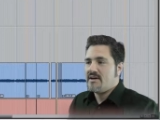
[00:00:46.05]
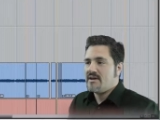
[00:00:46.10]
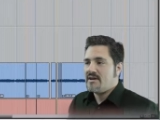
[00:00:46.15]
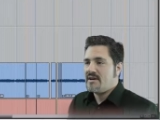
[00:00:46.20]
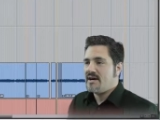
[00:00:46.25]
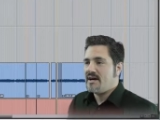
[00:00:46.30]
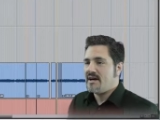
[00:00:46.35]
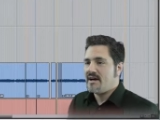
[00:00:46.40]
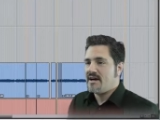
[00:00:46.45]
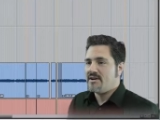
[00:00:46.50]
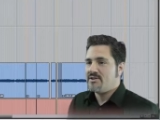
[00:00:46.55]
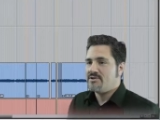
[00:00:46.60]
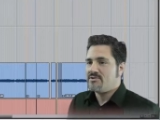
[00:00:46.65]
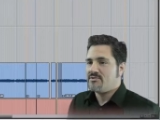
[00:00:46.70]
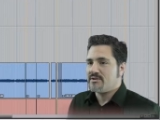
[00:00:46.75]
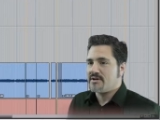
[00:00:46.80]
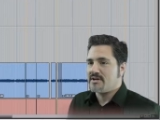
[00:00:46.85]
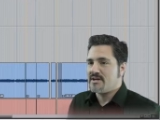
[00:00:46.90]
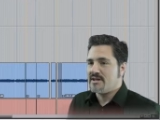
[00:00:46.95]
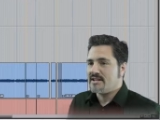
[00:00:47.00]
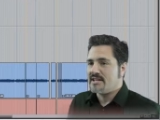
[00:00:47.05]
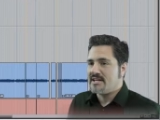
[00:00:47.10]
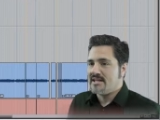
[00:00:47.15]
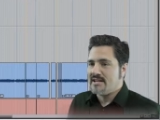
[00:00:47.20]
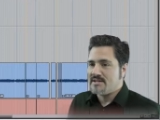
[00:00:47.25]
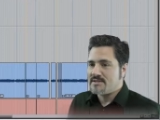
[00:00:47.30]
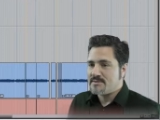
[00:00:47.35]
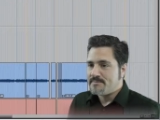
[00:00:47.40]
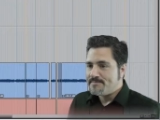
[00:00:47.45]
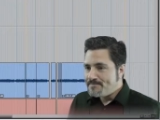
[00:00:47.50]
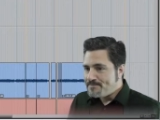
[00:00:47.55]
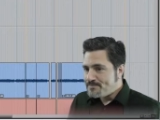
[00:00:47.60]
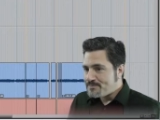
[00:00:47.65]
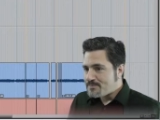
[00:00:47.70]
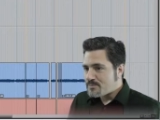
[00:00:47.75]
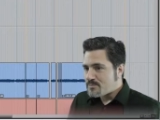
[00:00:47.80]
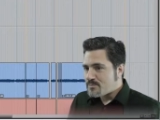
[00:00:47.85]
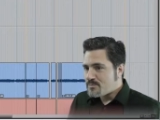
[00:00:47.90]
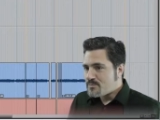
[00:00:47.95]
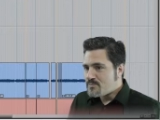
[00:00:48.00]
uh, shortcut keys.
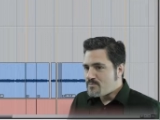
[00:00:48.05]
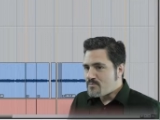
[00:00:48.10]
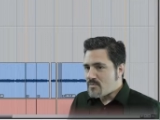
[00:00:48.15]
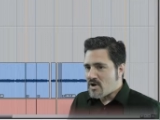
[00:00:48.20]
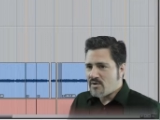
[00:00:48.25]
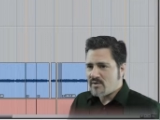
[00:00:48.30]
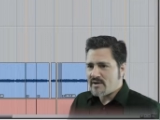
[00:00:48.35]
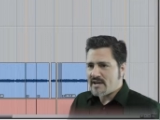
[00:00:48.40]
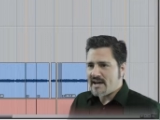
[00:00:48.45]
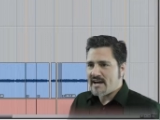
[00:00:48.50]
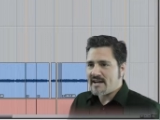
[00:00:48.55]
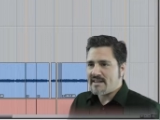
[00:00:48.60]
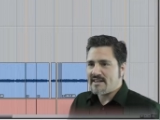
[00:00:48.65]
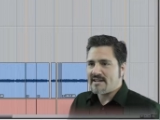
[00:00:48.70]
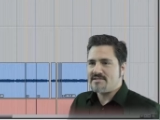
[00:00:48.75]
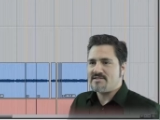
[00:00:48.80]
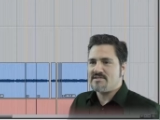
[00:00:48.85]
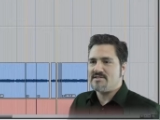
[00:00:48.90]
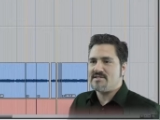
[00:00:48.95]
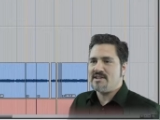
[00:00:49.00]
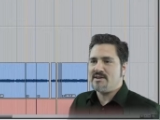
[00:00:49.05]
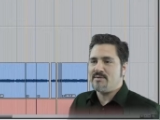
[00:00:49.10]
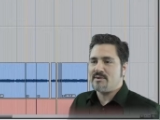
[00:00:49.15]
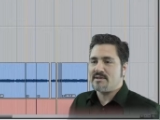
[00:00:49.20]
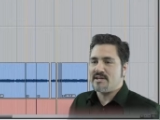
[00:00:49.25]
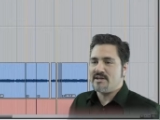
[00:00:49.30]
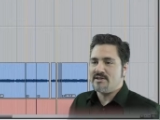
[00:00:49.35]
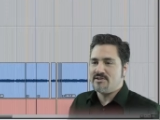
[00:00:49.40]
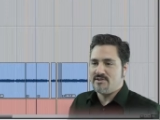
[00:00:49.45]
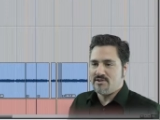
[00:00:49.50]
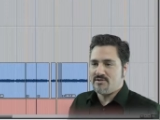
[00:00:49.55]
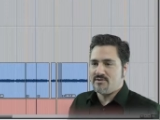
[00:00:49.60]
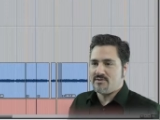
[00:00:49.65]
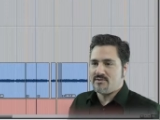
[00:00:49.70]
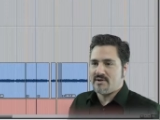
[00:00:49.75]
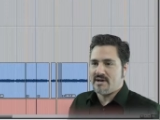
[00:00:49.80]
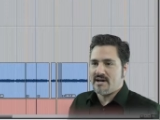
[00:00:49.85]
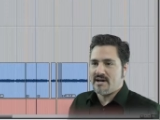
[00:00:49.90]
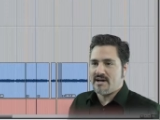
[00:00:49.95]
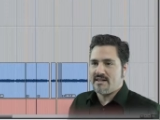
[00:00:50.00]
Okay, let's see what they
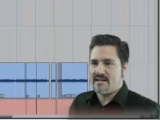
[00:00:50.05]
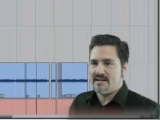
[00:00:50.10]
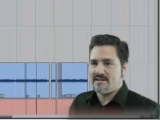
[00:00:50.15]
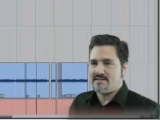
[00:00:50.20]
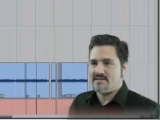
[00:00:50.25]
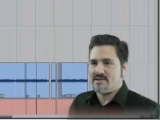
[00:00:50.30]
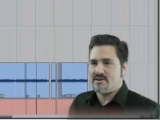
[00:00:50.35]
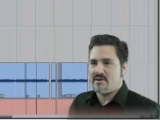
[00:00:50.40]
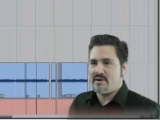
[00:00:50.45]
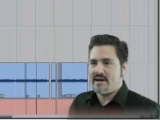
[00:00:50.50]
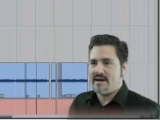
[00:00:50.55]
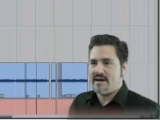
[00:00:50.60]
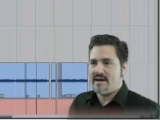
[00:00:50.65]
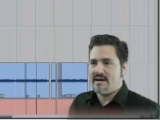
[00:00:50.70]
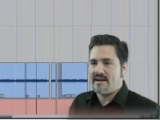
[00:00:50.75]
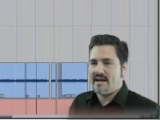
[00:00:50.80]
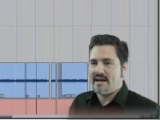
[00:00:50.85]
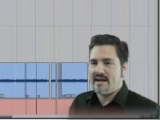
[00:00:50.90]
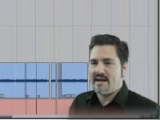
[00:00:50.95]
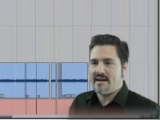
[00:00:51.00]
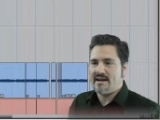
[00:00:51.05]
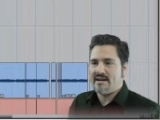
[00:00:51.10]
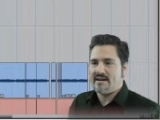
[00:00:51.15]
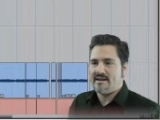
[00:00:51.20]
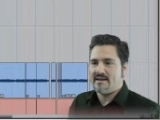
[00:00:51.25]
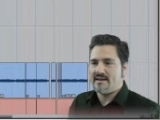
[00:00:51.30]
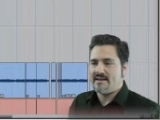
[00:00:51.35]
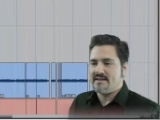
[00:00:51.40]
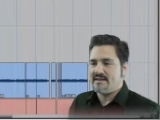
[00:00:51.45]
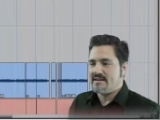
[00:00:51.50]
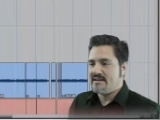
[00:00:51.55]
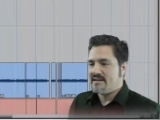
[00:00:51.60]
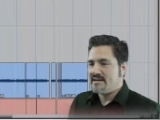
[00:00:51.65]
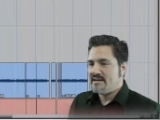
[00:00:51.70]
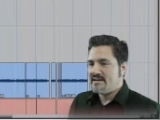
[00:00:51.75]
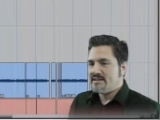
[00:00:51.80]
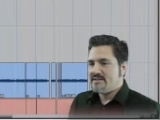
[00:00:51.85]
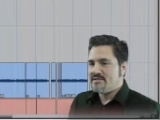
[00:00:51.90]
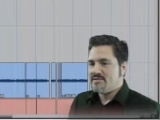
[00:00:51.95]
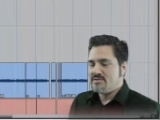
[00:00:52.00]
do. Uh, let's go ahead and
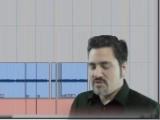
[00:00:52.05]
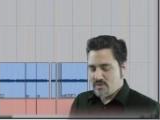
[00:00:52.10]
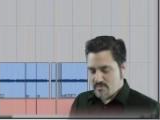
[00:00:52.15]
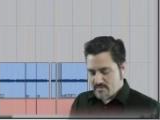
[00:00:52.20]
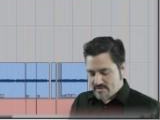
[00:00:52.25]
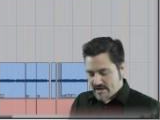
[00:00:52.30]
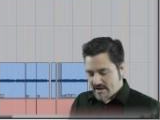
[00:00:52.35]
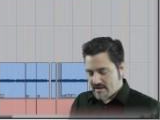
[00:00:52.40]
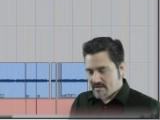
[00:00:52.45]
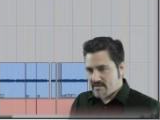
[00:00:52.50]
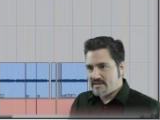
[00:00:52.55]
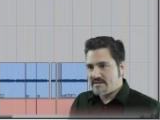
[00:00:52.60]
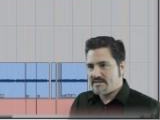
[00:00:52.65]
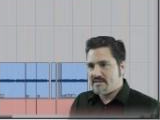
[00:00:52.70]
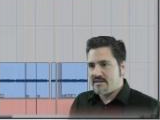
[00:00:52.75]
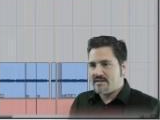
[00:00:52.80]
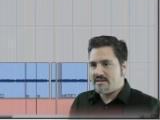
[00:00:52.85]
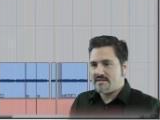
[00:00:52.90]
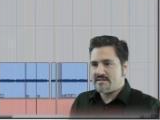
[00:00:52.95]
zoom toggle into this